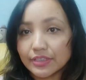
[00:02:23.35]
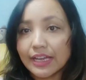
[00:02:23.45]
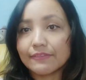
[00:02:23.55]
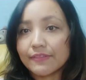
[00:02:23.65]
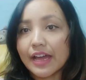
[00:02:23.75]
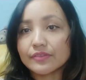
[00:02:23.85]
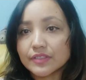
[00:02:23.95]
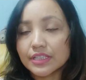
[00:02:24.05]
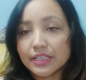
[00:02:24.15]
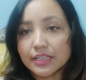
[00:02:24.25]
I
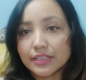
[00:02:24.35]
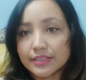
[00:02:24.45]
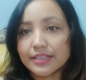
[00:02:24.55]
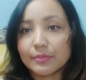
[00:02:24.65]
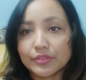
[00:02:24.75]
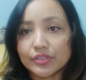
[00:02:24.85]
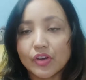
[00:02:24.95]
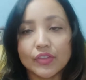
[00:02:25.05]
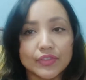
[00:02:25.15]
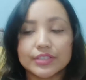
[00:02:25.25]
found the summary
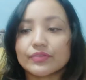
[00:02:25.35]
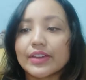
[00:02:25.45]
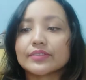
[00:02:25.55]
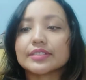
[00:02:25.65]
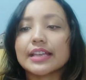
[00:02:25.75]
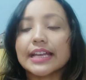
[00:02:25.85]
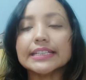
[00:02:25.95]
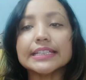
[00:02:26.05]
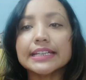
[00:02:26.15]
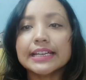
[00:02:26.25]
on this
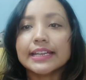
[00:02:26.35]
website.